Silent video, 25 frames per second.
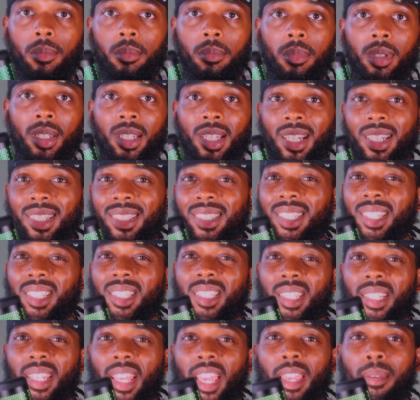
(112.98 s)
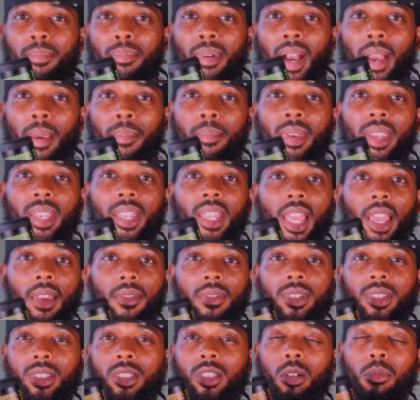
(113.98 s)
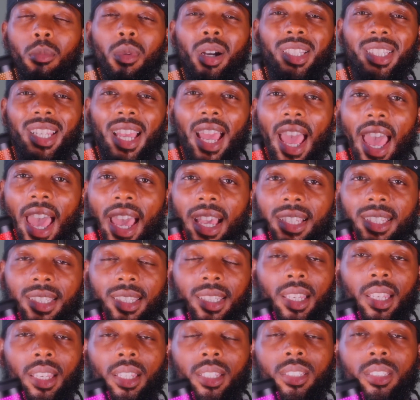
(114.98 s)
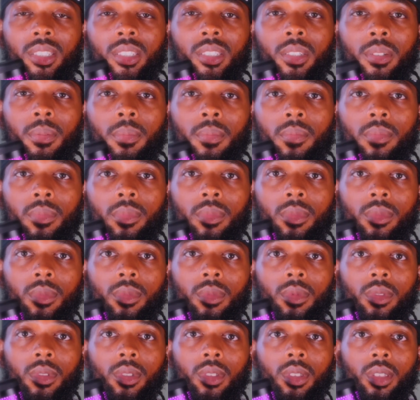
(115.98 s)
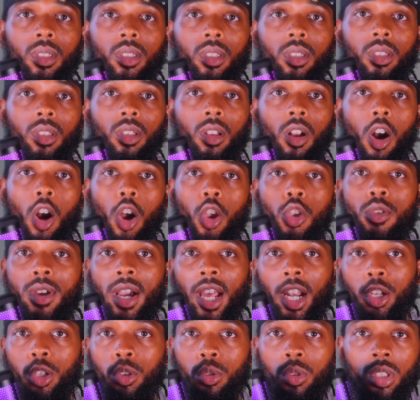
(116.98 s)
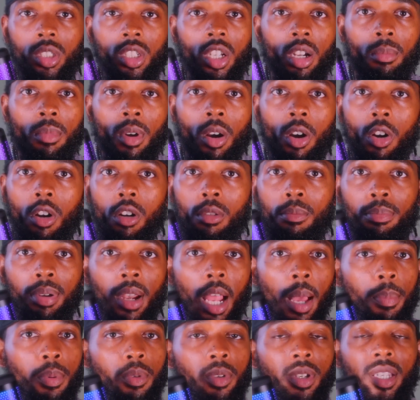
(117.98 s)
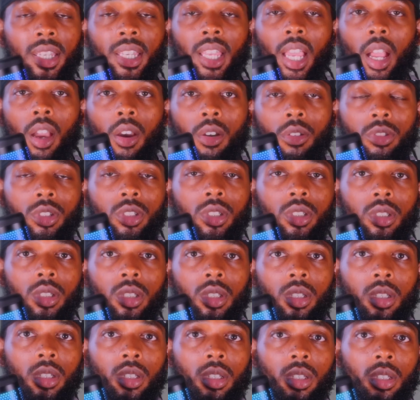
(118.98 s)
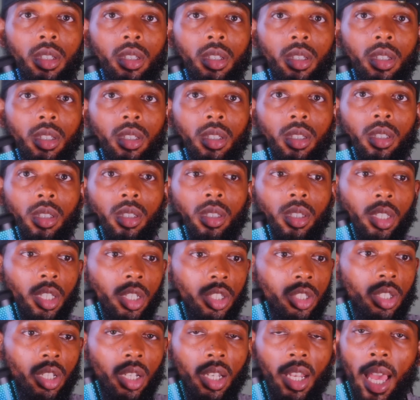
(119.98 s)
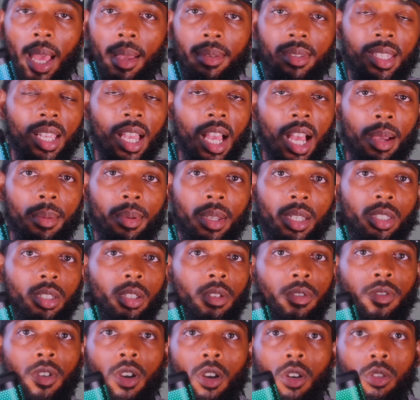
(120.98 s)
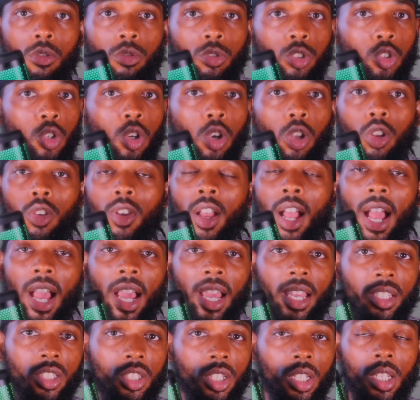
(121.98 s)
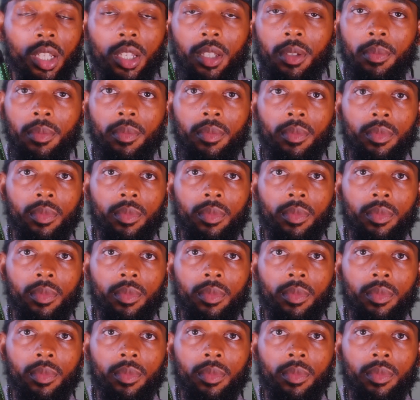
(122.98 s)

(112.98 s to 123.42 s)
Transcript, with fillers: Because see, today by men having so much access, all you got to do is come home, plop on the couch, Get your laptop, get your phone, scroll on IG.